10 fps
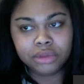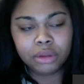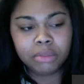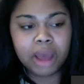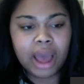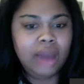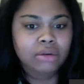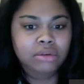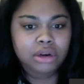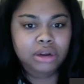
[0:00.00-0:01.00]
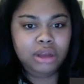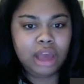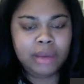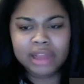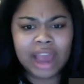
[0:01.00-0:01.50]
But I
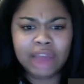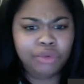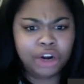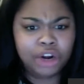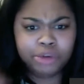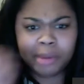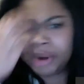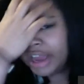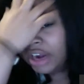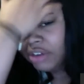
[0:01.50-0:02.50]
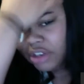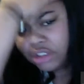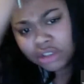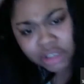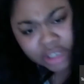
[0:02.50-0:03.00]
don't remember any
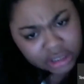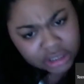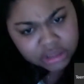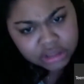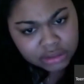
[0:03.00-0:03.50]
racial slurs.